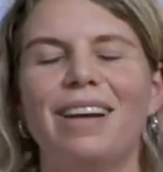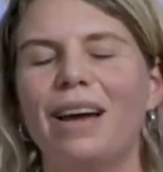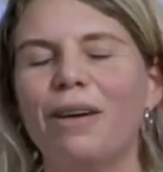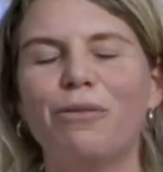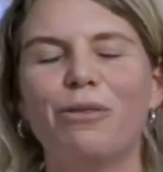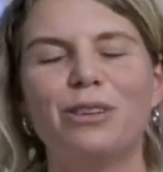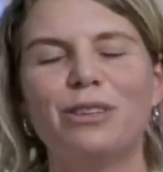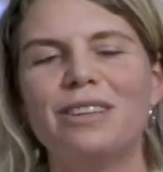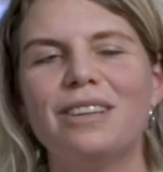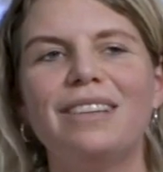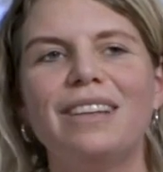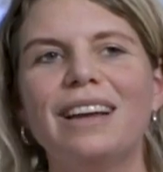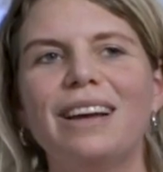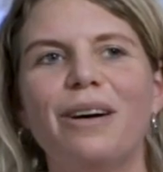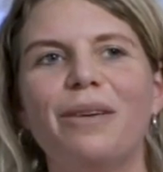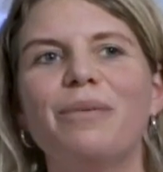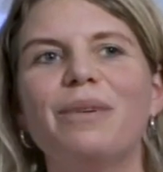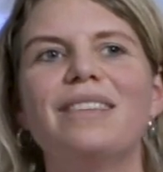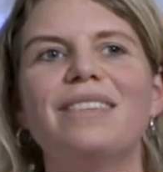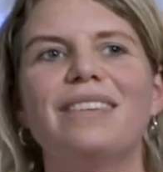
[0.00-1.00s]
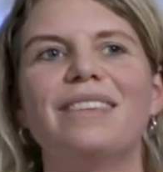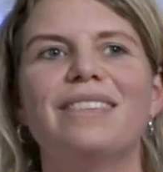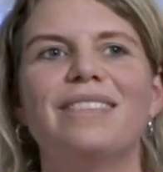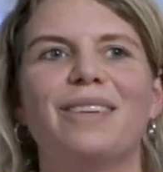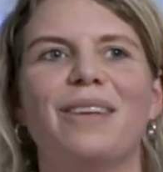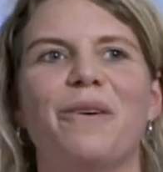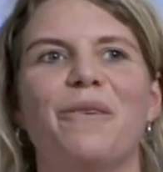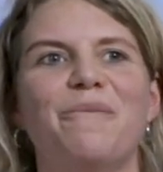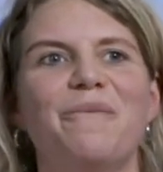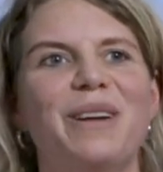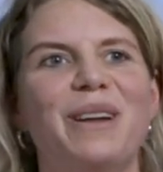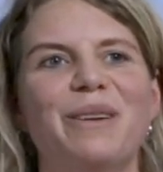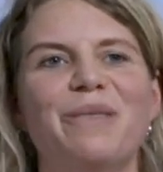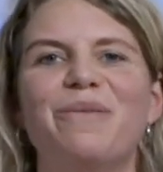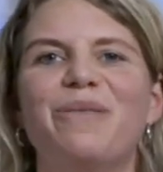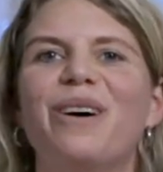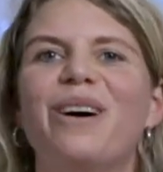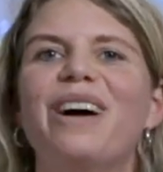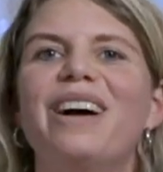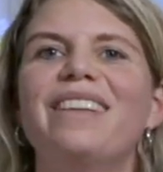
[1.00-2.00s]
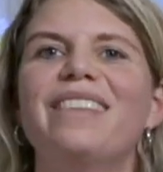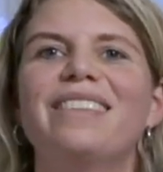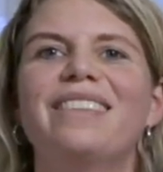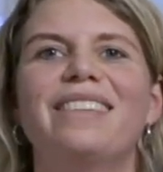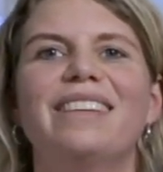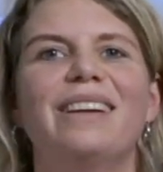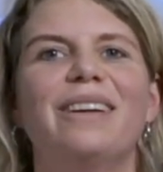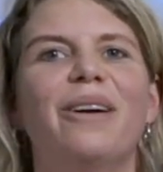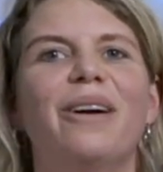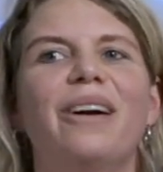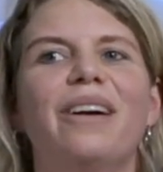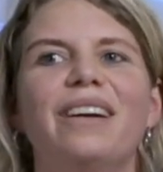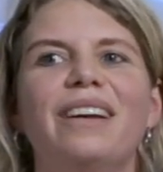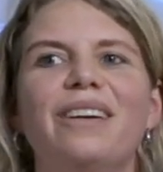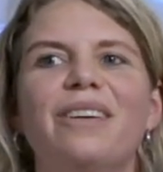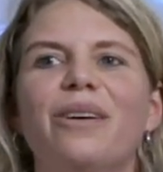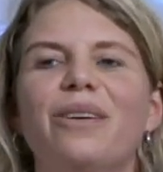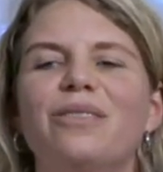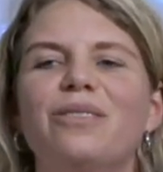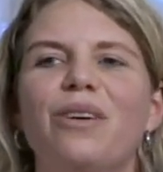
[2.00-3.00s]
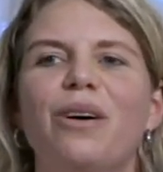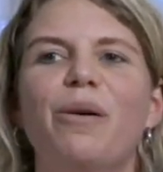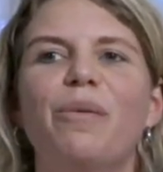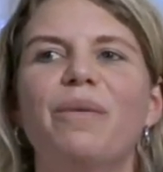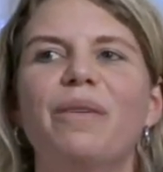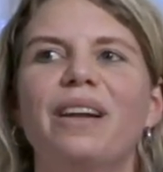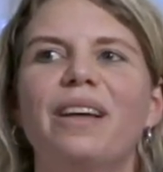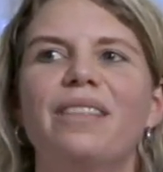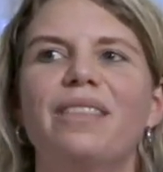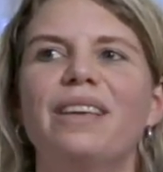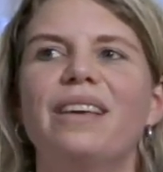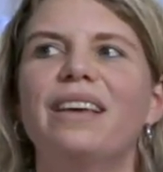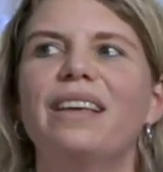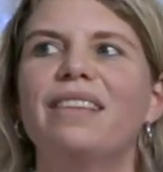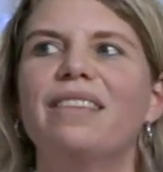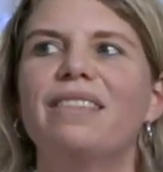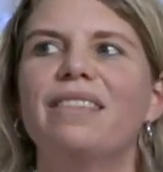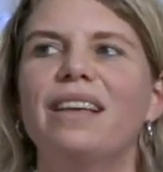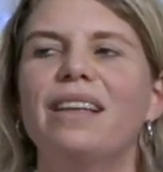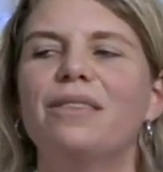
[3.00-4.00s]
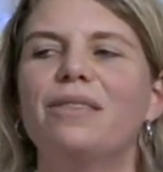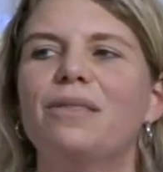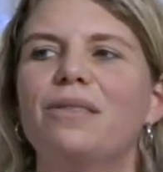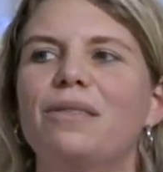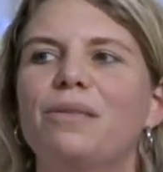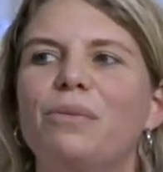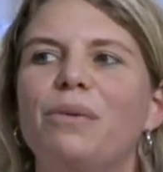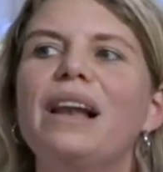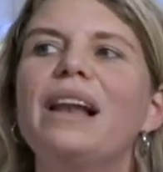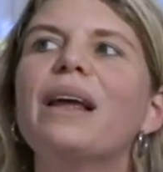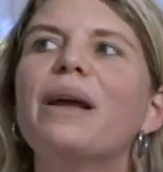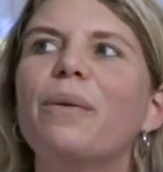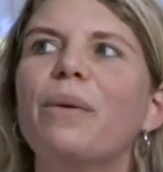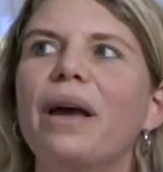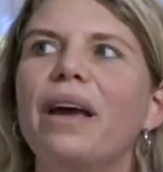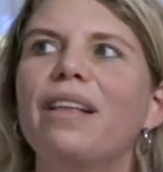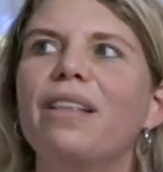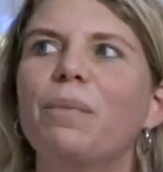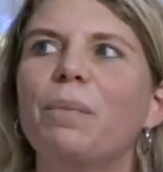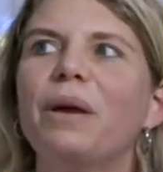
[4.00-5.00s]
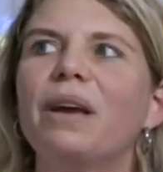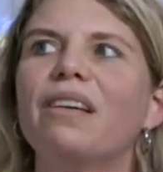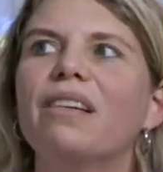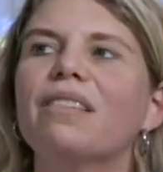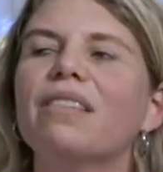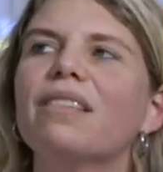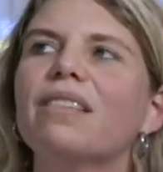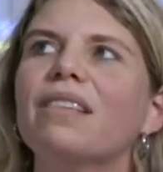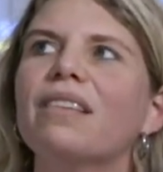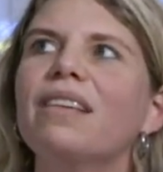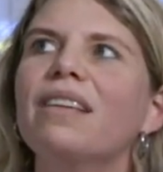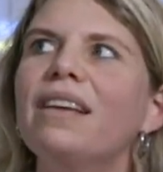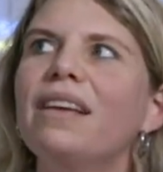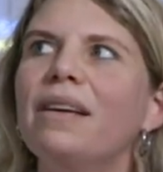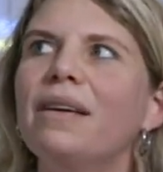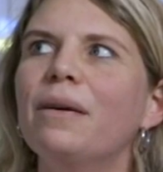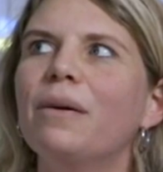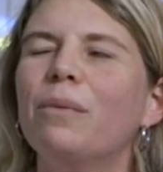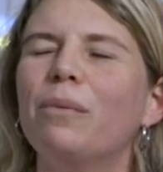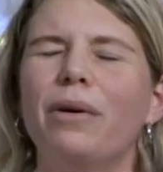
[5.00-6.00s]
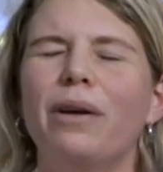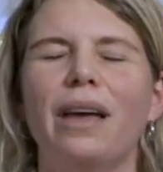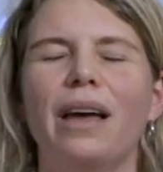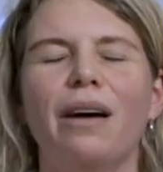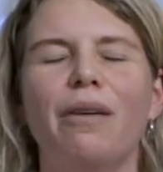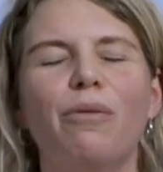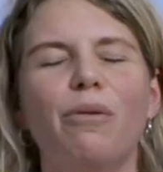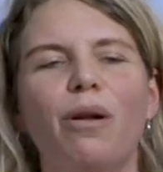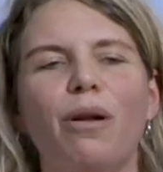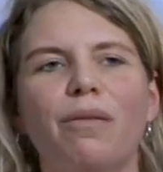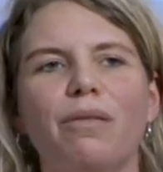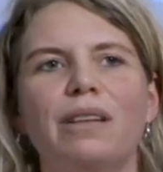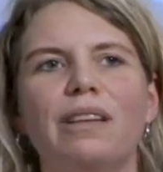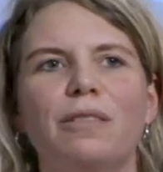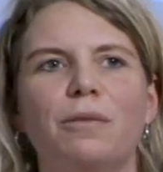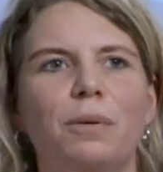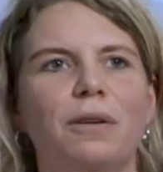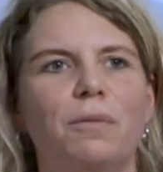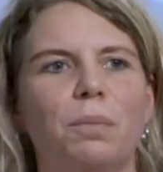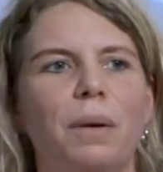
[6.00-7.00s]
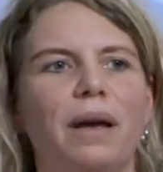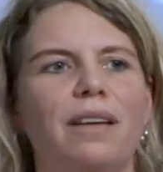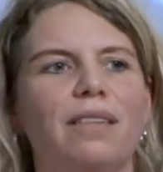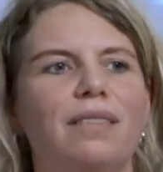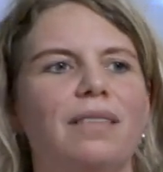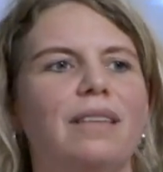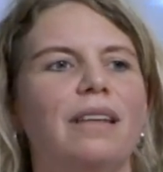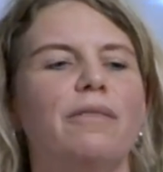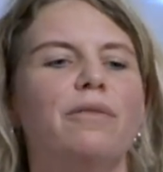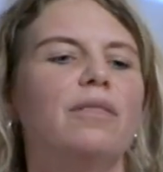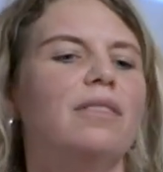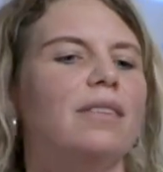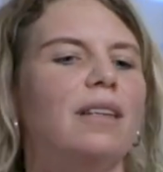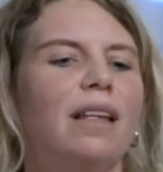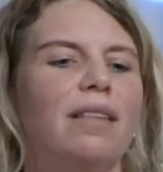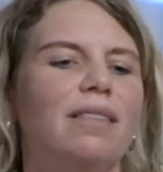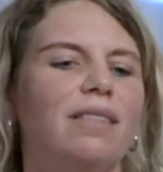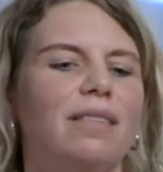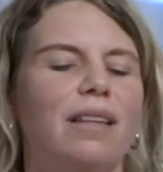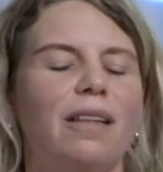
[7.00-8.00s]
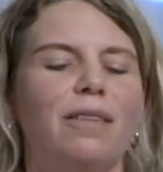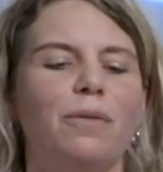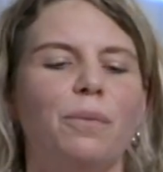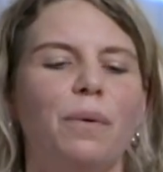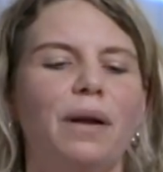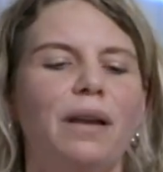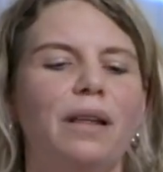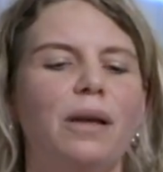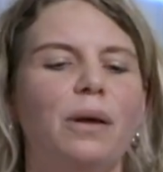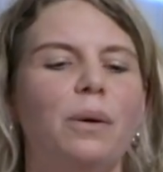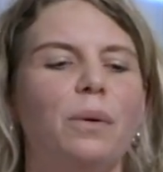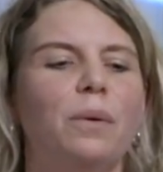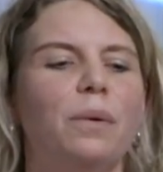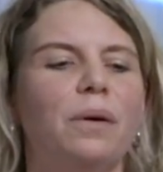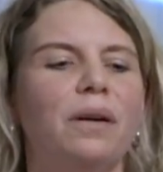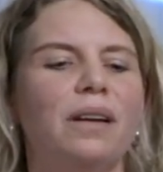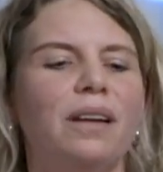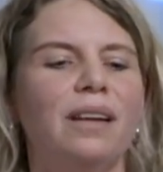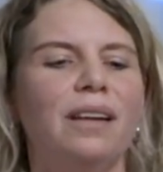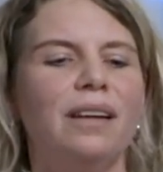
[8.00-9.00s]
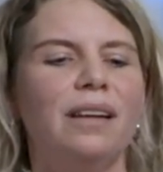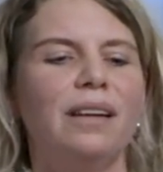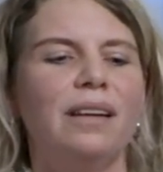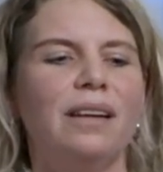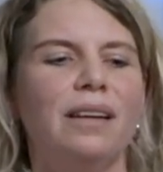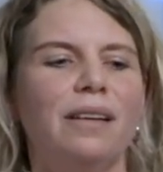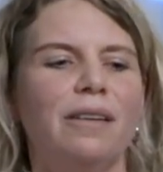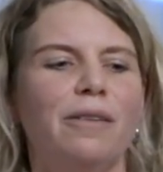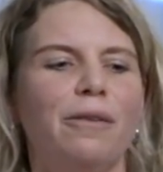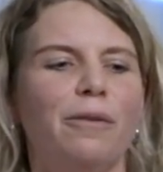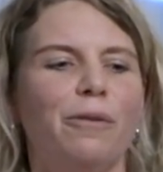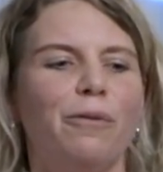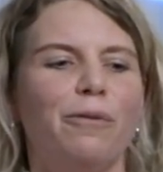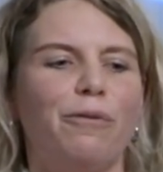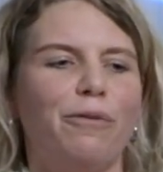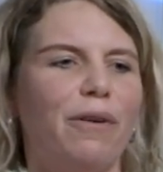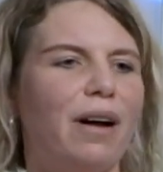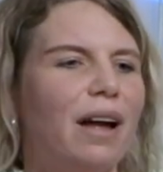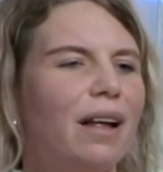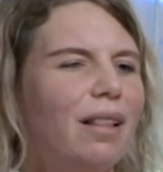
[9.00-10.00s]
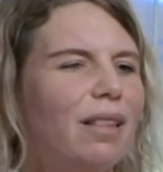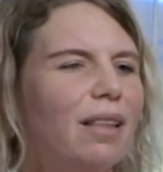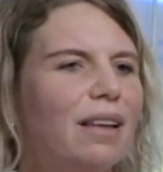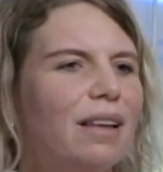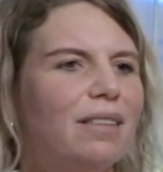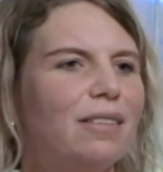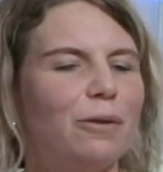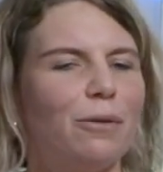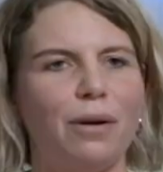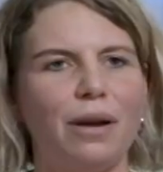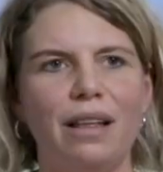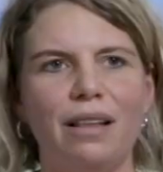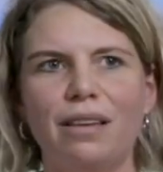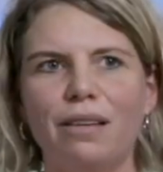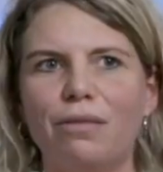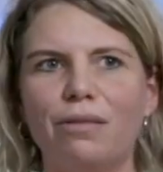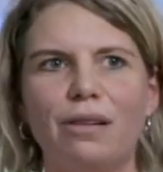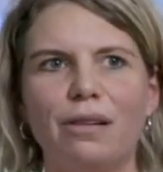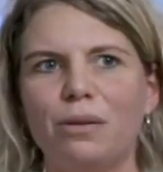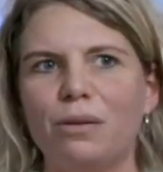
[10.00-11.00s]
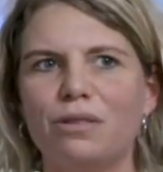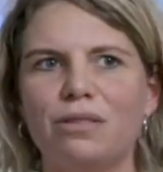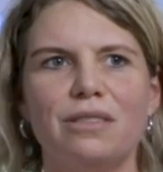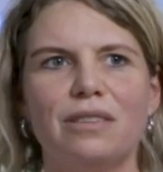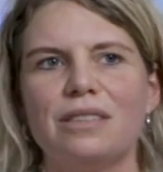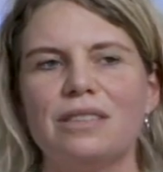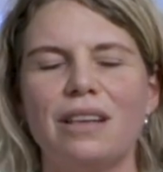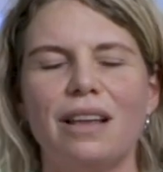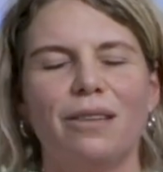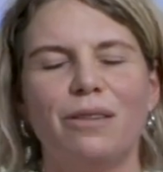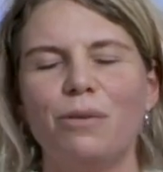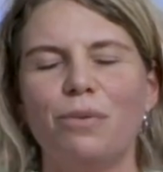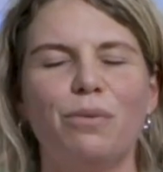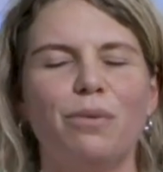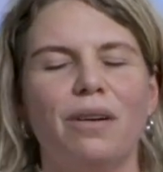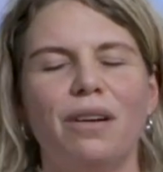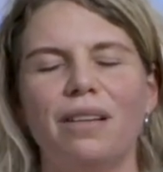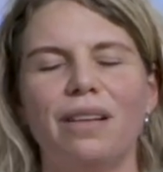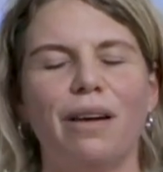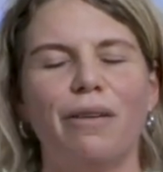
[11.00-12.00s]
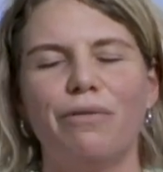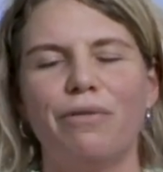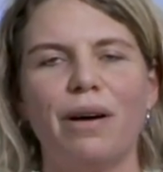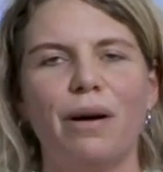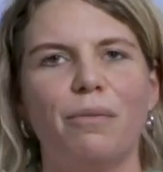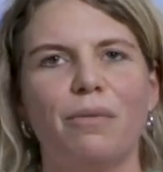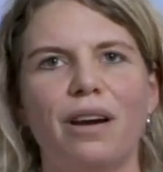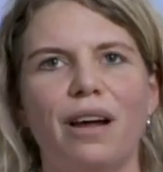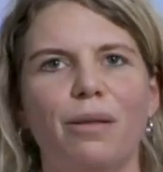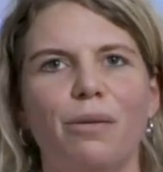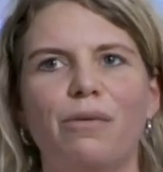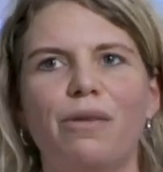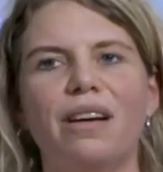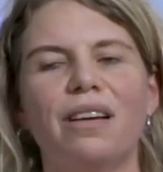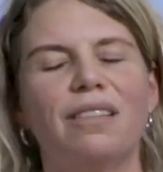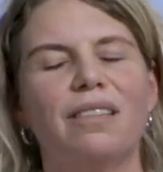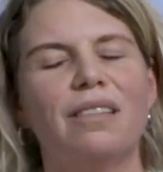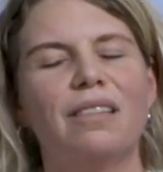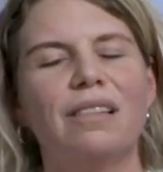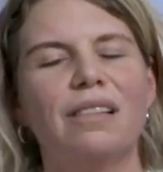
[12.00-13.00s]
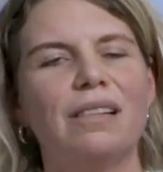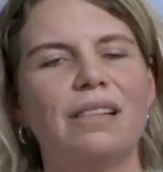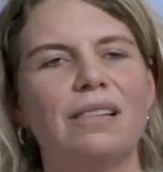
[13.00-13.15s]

diversity comes in so many parts in our job, and I think it's really great because when you have all of these perspectives, that's when you find these creative solutions that you wouldn't have found otherwise.